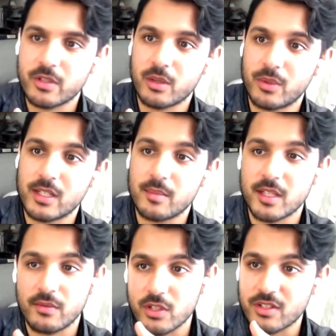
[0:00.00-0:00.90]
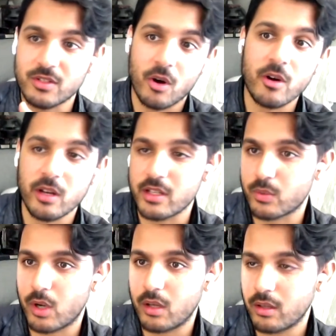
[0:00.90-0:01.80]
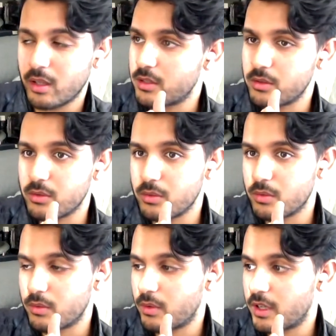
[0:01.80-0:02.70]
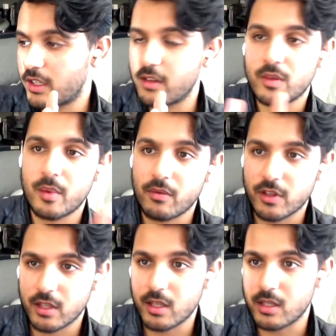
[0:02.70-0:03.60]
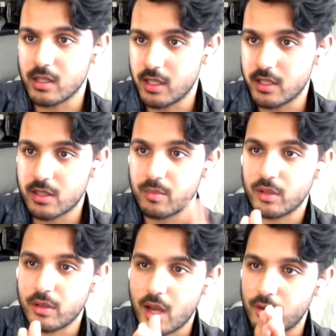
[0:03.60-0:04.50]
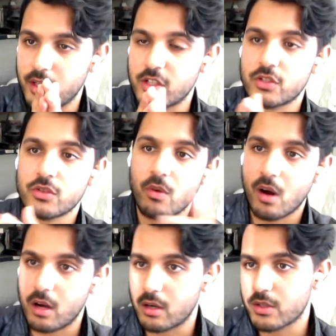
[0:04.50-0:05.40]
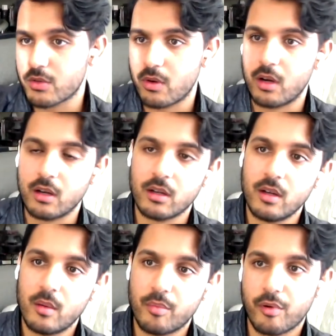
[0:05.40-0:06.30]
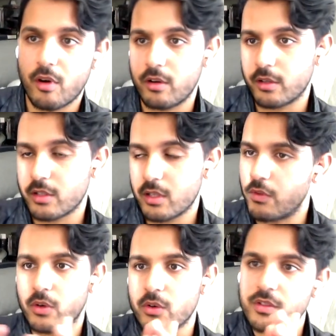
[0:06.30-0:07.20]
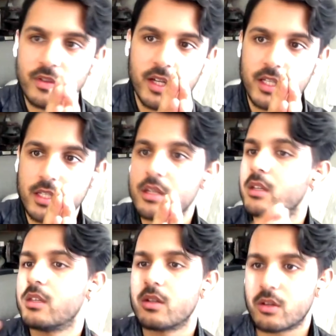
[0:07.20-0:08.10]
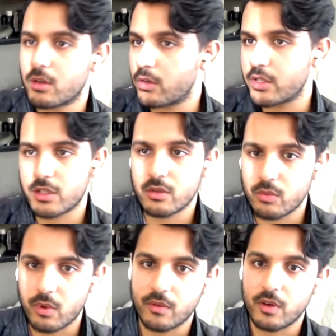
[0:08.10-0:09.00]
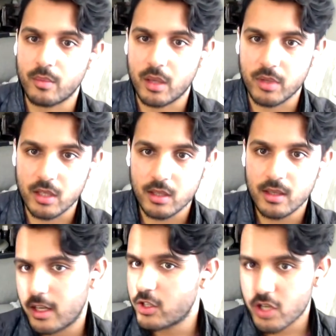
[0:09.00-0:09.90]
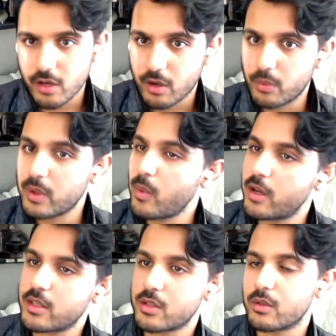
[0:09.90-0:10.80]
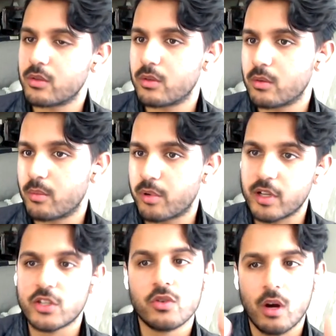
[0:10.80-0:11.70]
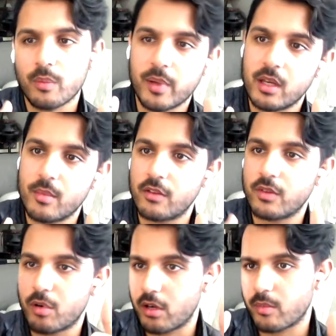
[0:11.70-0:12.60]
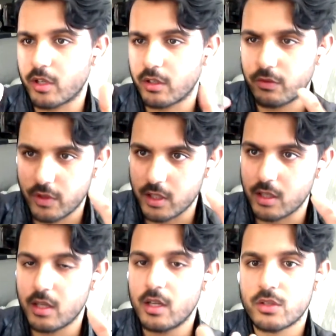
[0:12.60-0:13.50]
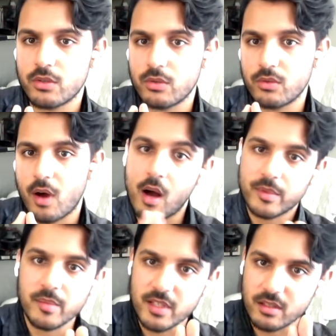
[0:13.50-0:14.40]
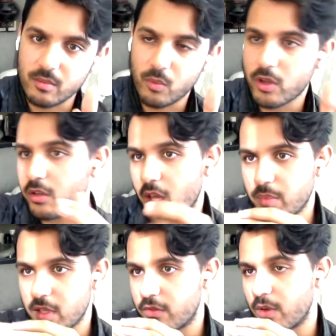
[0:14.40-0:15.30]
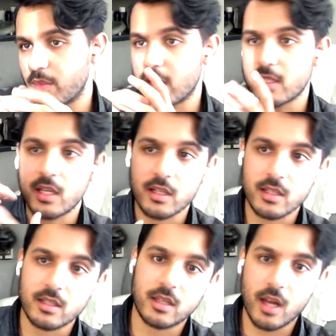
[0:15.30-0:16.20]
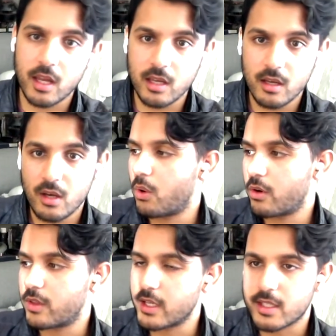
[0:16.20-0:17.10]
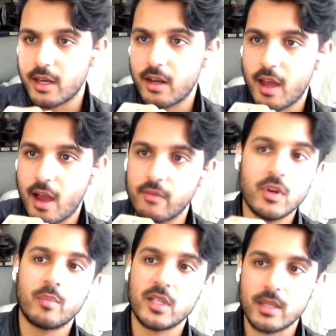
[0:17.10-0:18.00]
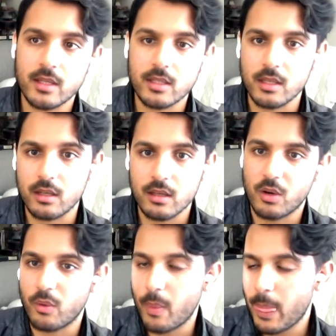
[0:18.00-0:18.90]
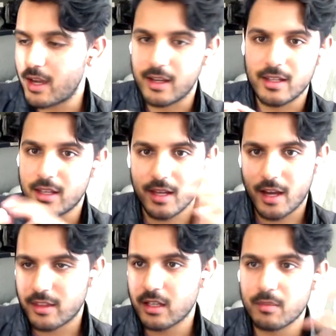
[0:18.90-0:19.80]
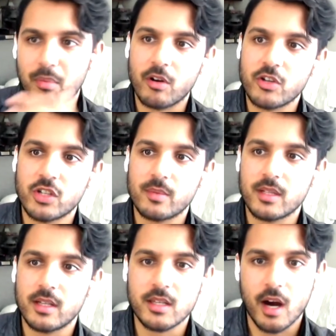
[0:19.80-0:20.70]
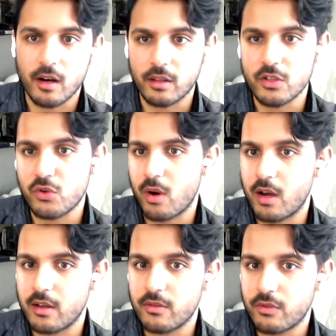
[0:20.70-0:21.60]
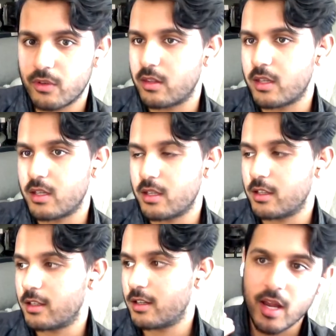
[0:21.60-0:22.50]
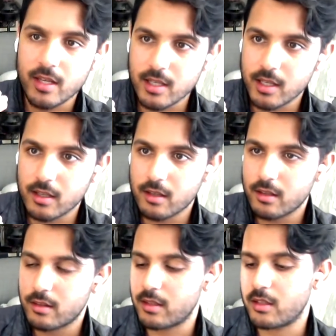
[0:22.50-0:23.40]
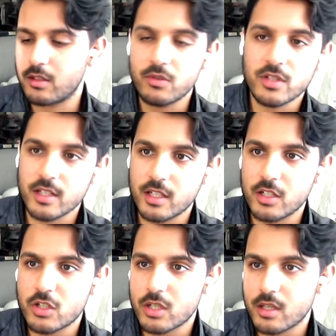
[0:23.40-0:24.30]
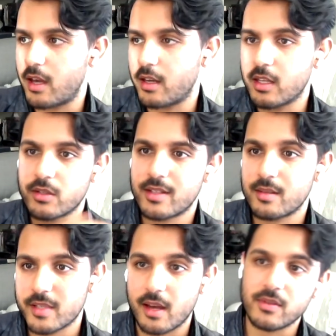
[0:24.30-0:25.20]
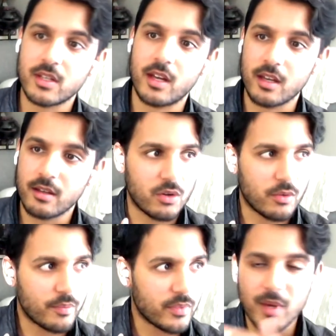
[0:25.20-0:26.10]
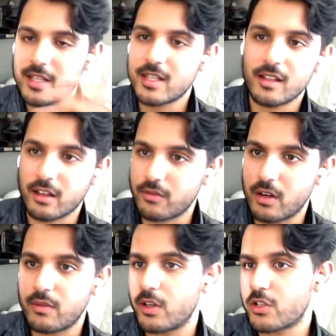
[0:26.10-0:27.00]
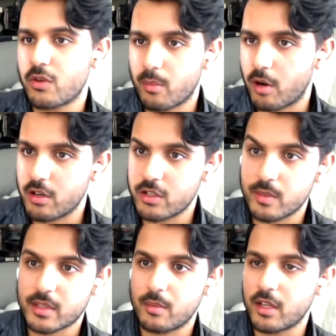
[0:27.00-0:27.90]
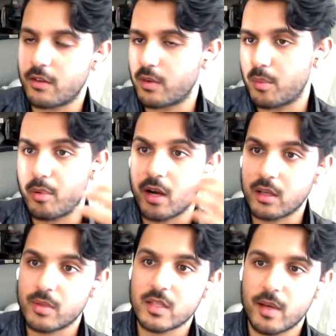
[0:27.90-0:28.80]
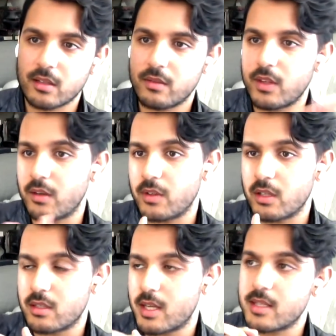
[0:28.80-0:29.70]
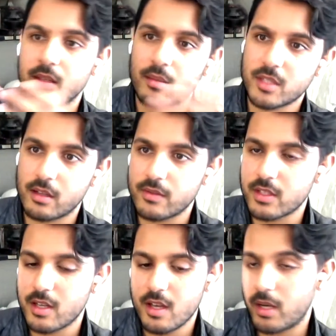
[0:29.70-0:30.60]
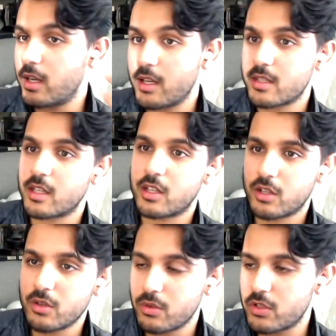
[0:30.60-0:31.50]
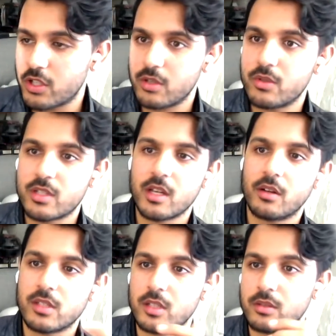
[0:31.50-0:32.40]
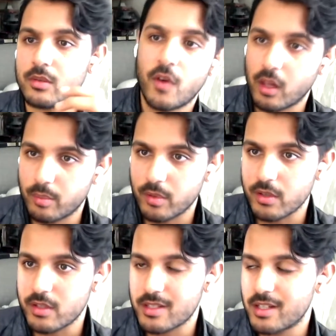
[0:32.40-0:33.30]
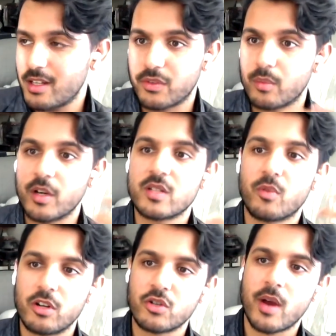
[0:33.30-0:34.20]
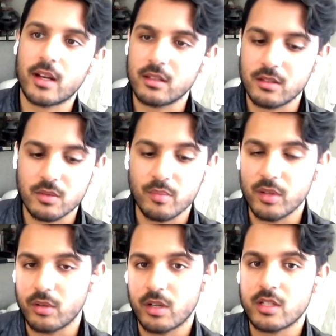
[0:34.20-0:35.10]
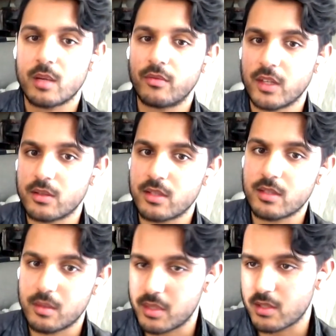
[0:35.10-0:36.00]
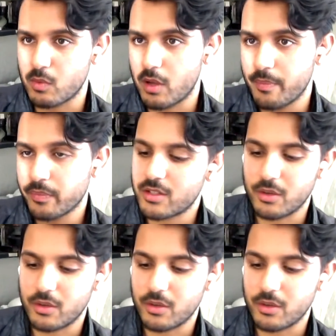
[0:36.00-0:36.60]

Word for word: closely with teams that have just started as well to give them everything that they need to build out a strong, strong product over the course of the next year or two, whatever it may be. And in general, we want to bring strong PMF and product market fit to optimism, whether that be from things that exist today or things that have not been tested. So, yeah, it, I think partnerships entirely drive the branding, the usage that ecosystems have today. So you may see like very, very strong partnerships coming out from a branding perspective that have yet tested themselves, but it is a huge, huge sell to developers to feel much more attracted to build on top of ecosystems as well.